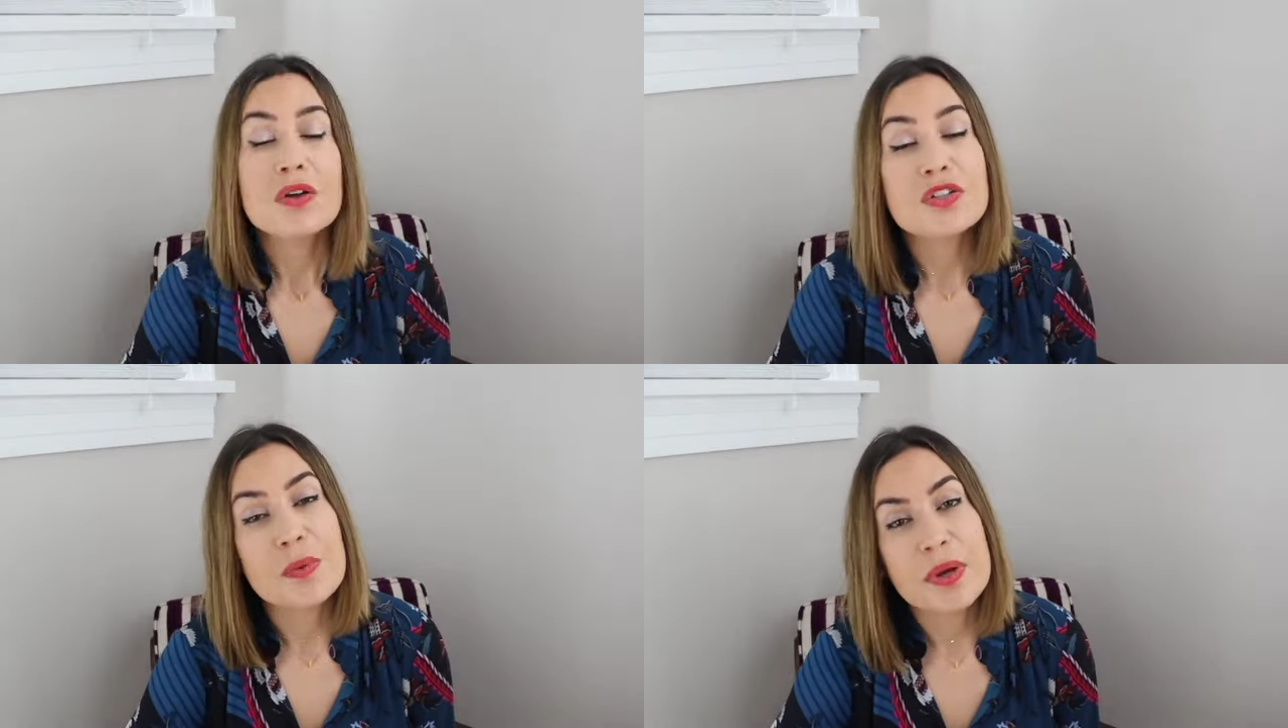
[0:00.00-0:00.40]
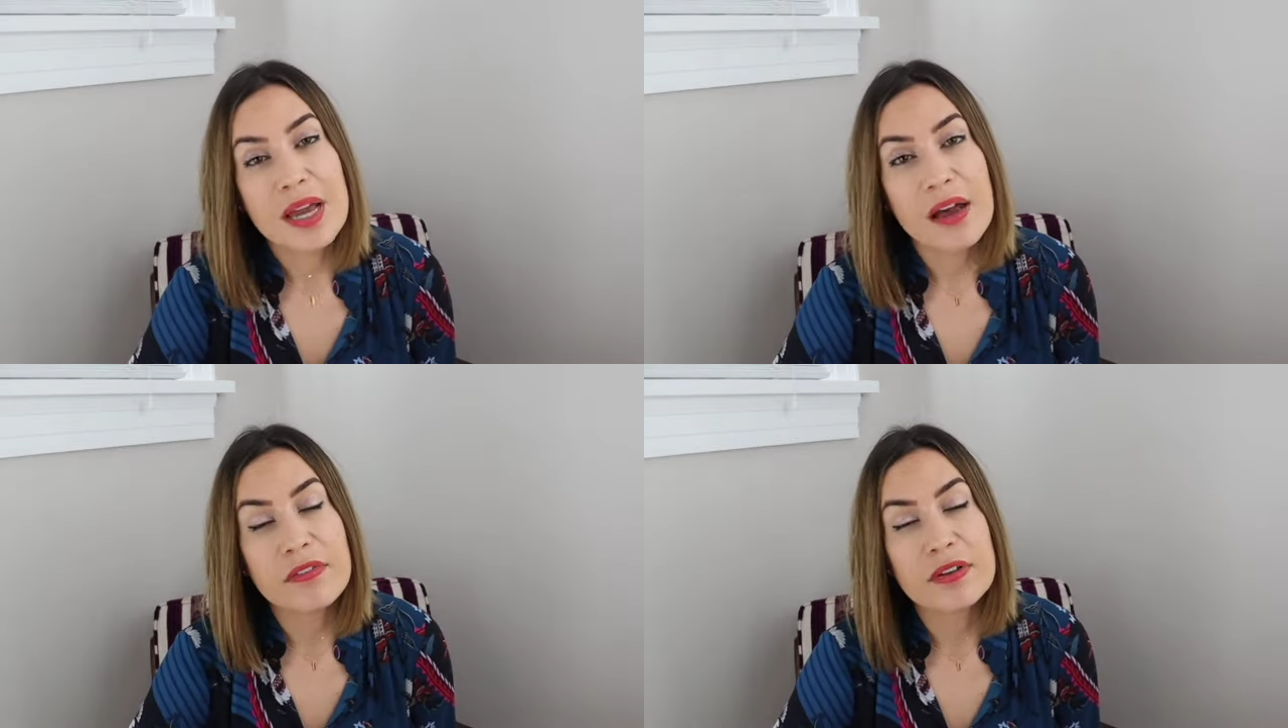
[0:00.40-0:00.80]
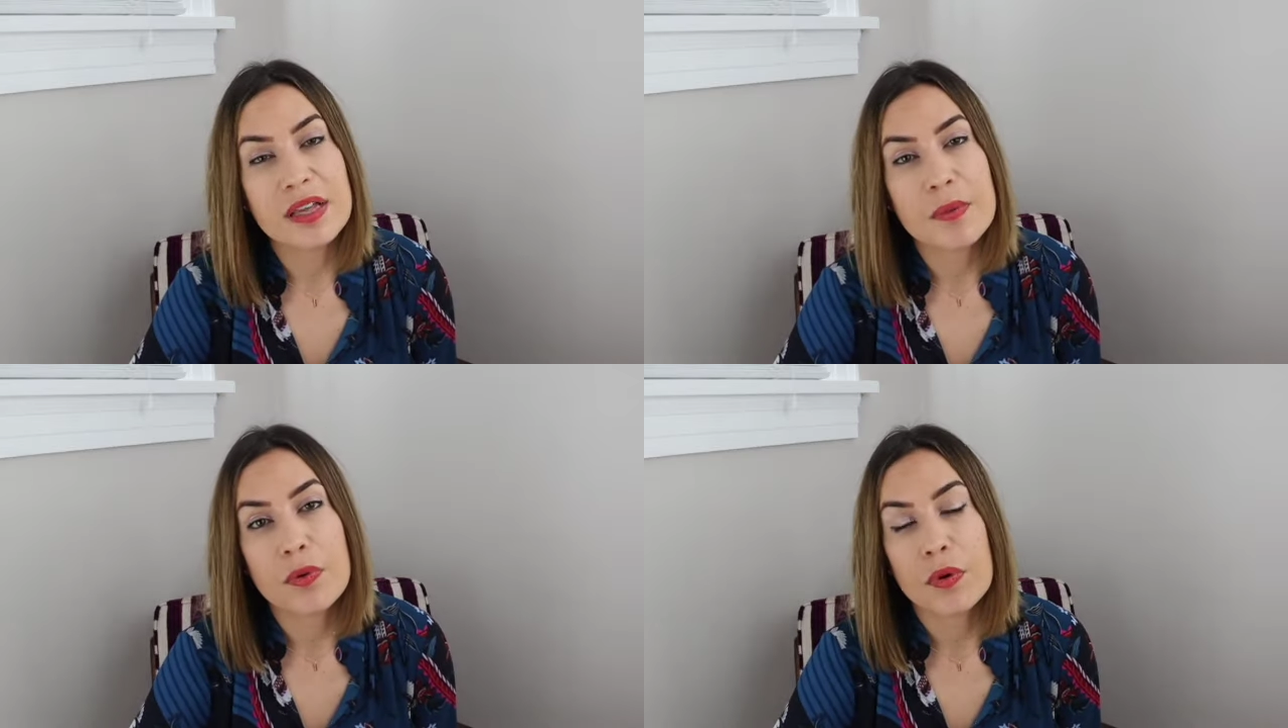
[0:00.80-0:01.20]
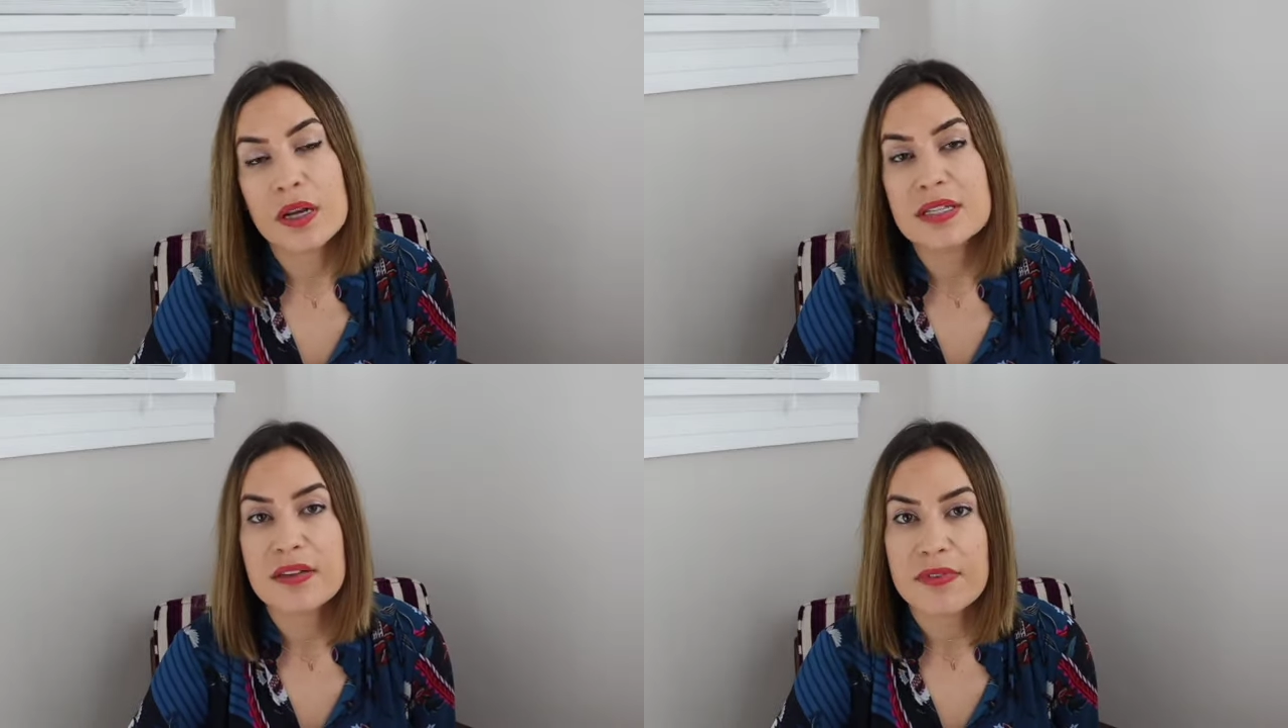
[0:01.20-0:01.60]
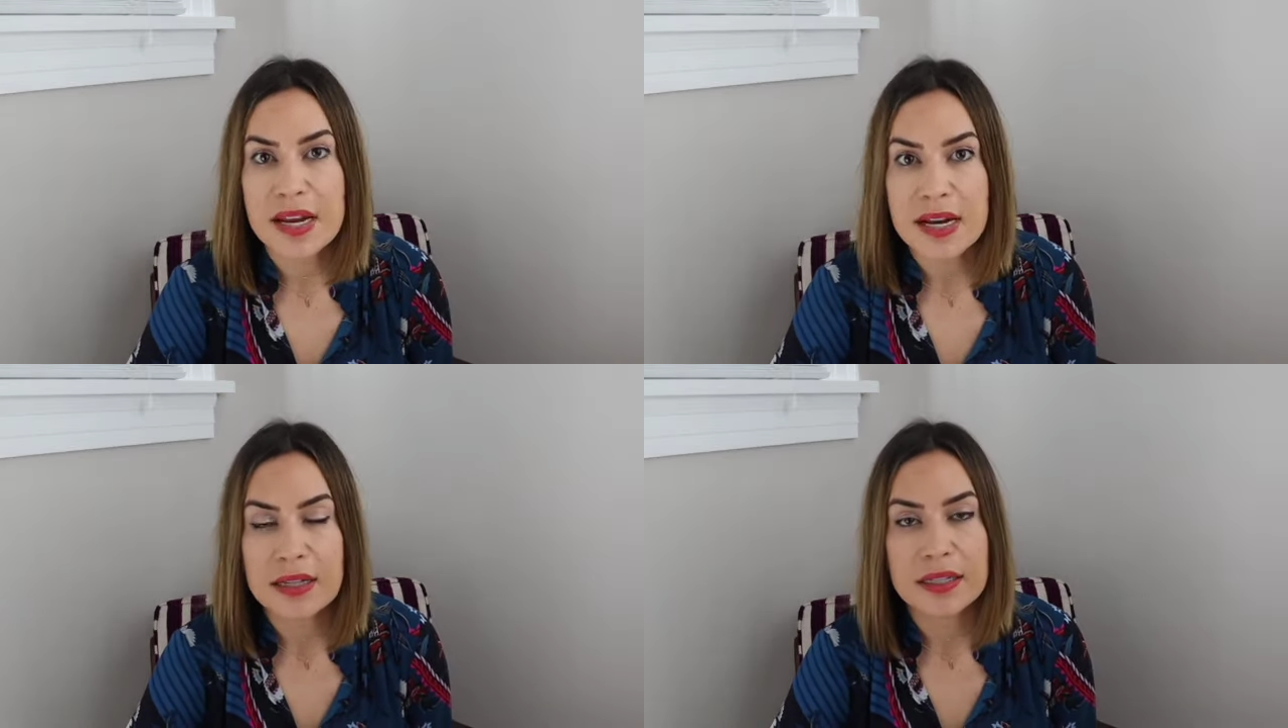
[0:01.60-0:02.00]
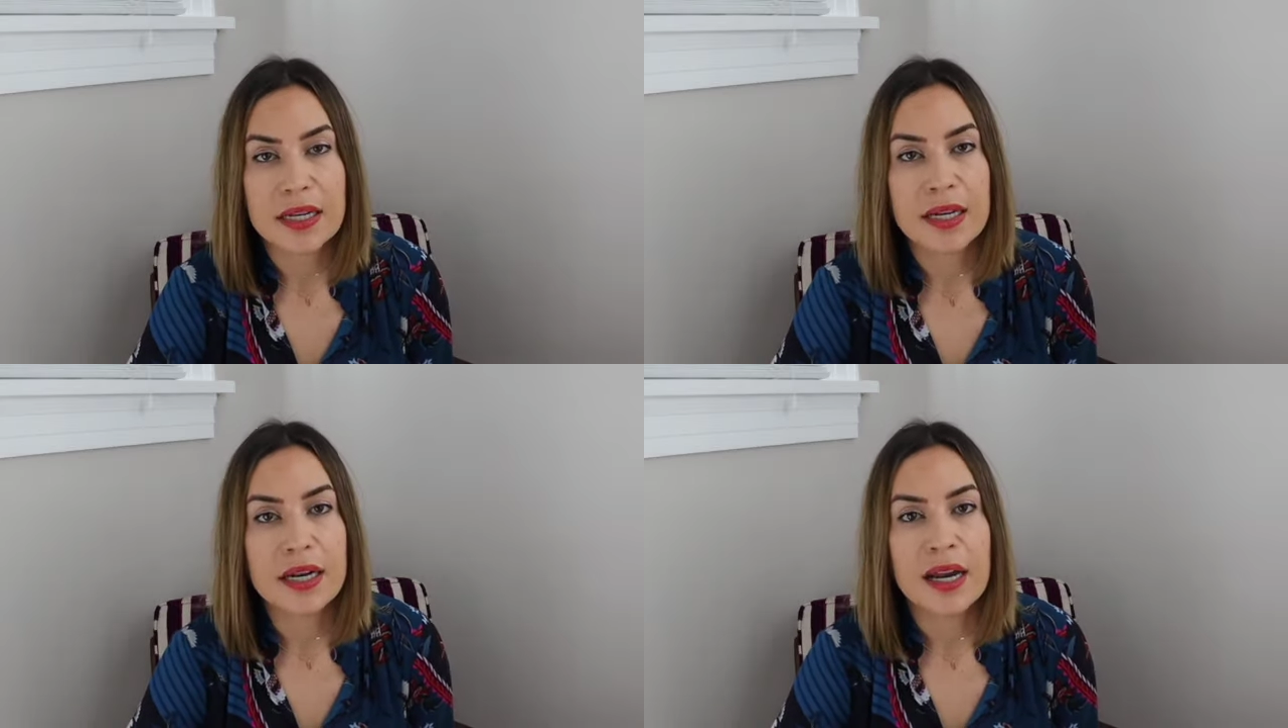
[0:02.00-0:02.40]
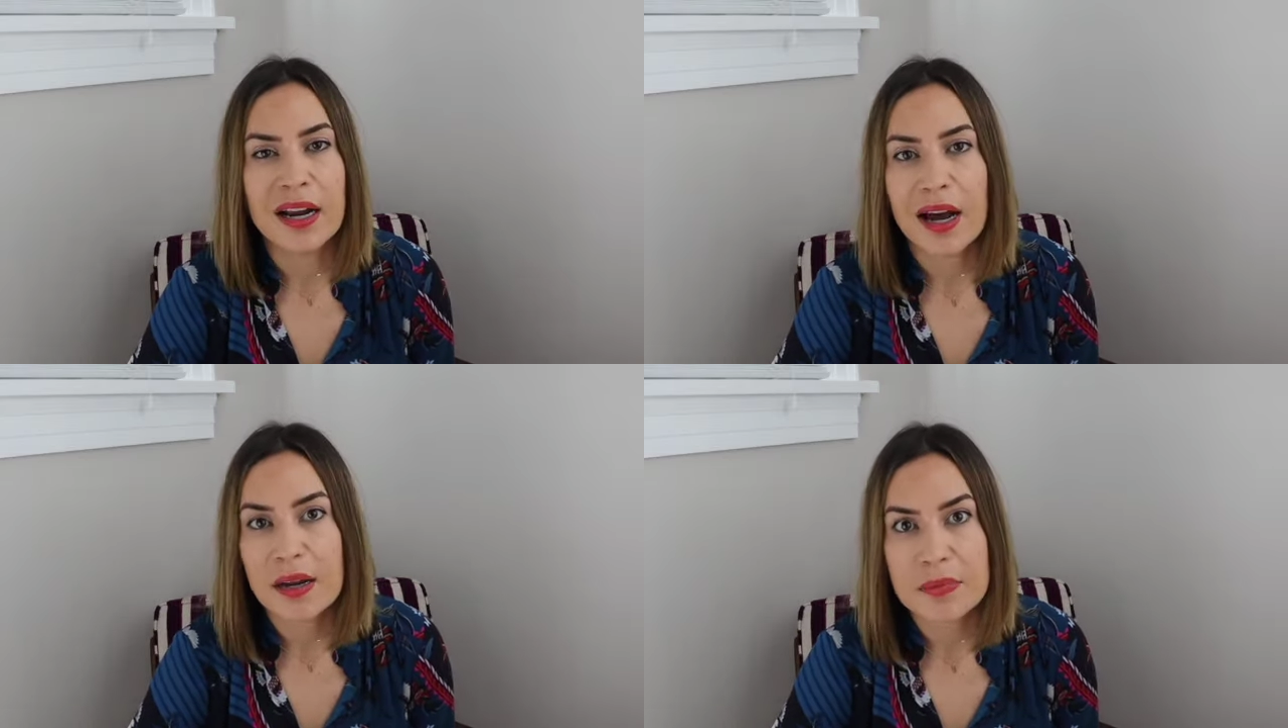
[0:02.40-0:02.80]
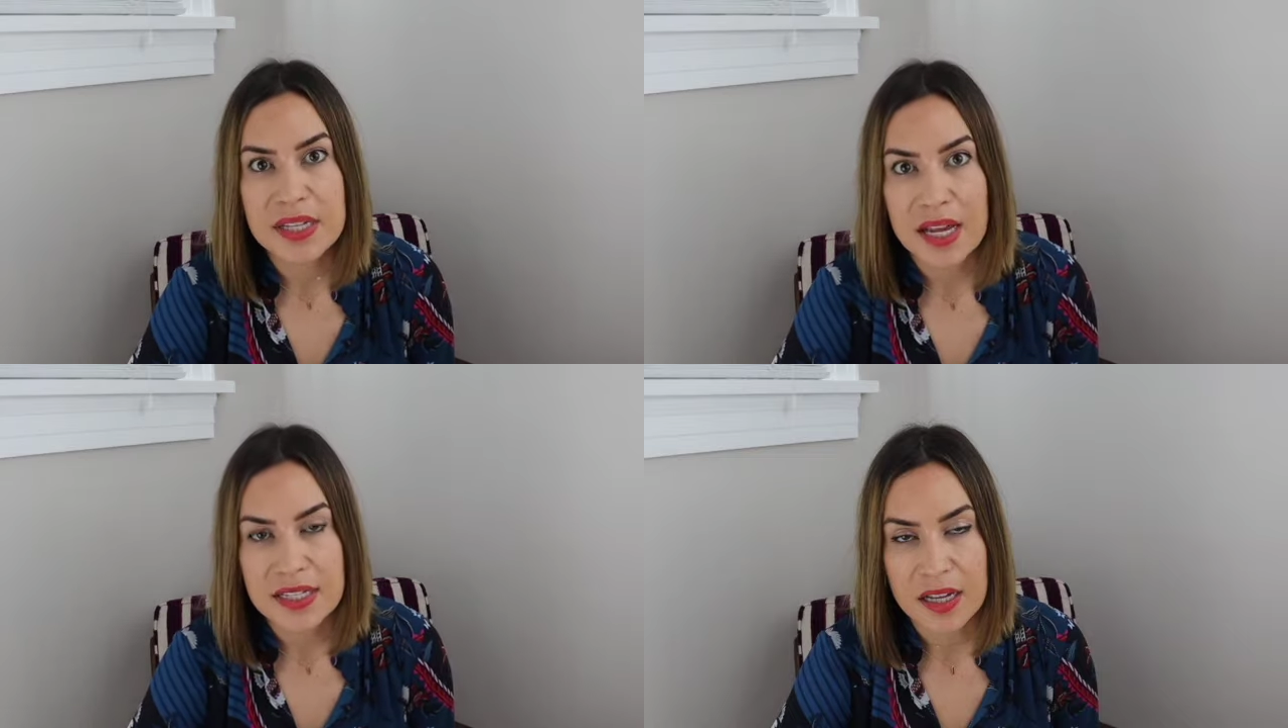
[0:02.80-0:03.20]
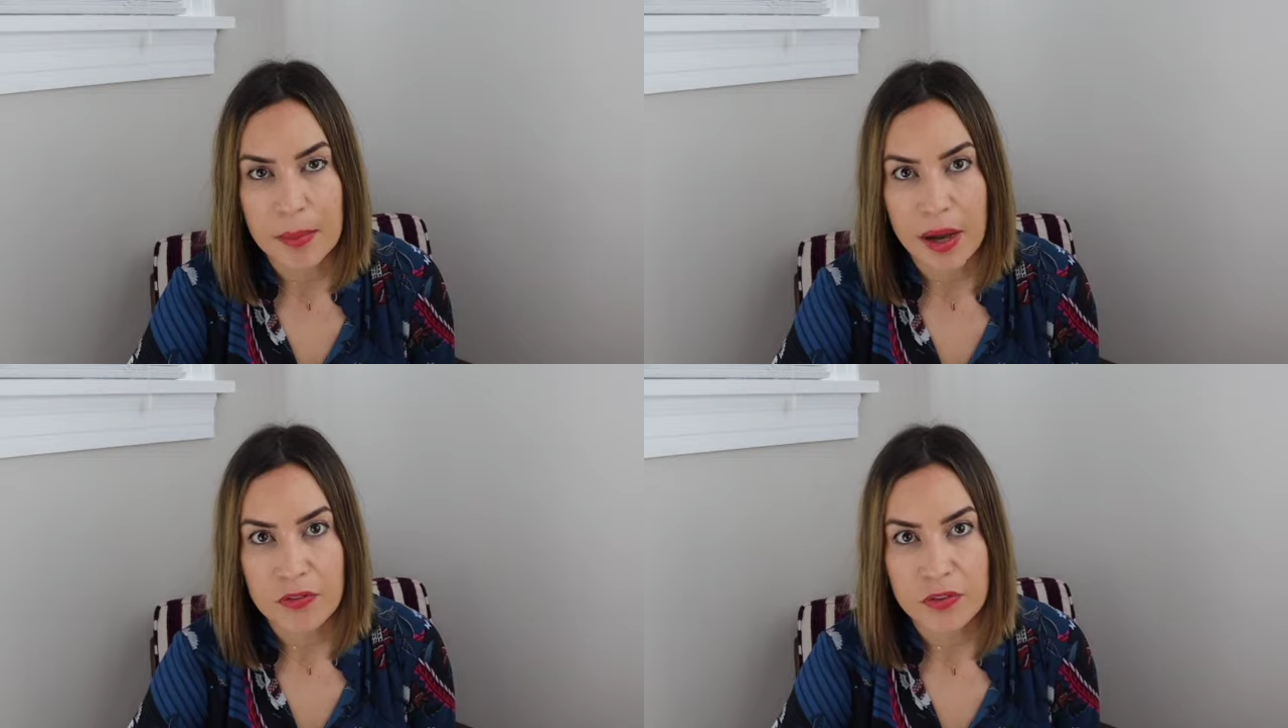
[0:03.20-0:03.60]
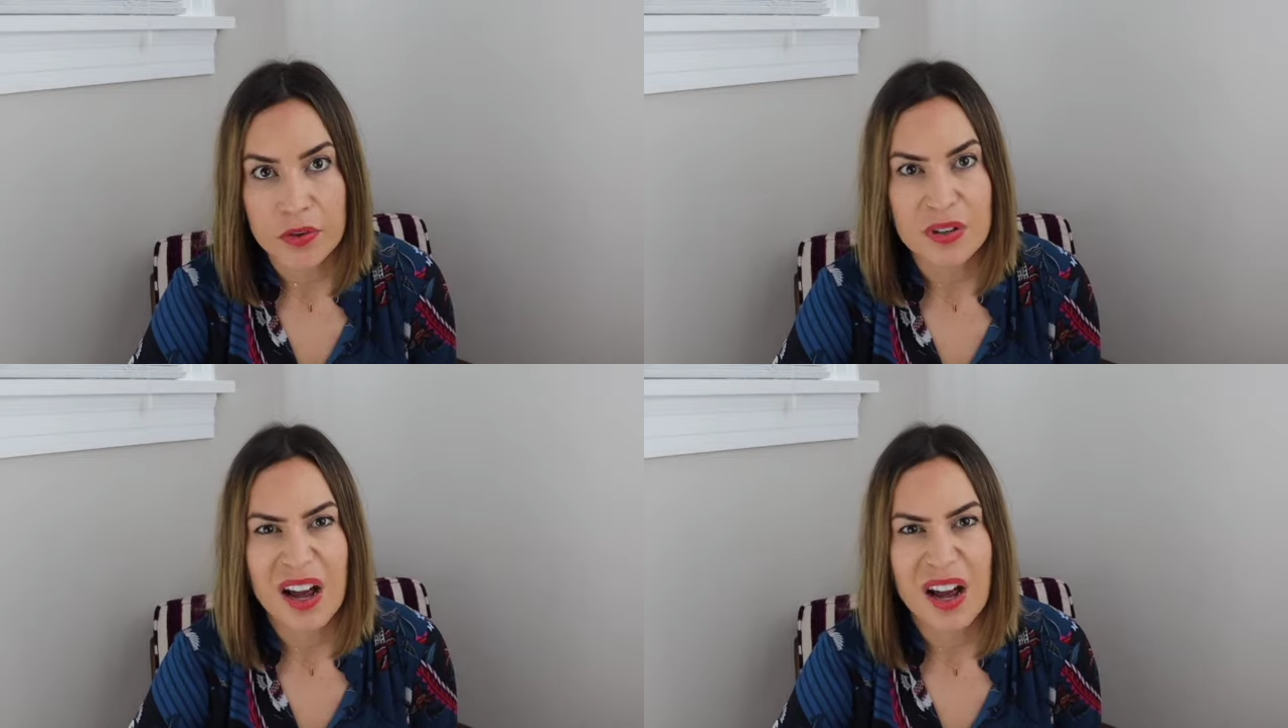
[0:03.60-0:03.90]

So we covered the importance of eating clean and not obsessing about food,